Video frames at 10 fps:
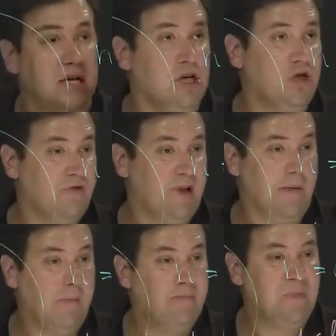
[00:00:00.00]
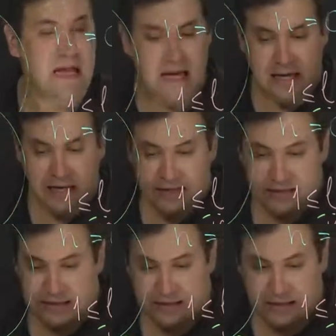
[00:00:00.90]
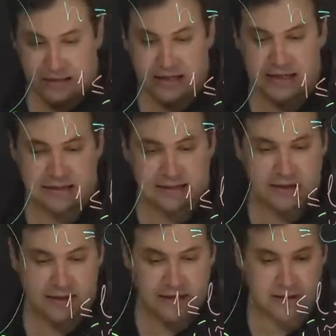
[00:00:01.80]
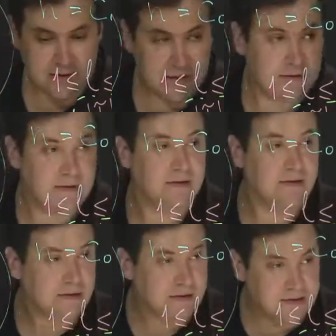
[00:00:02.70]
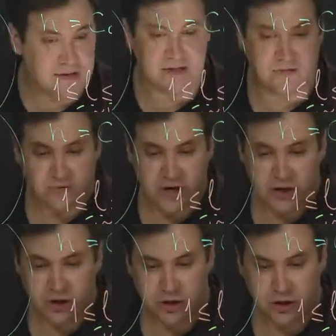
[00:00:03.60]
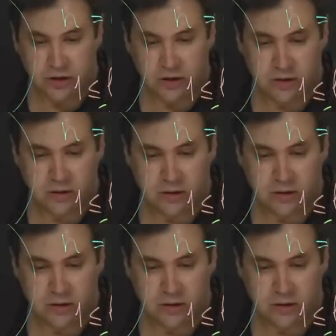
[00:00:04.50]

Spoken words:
each of them, is less than this fraction.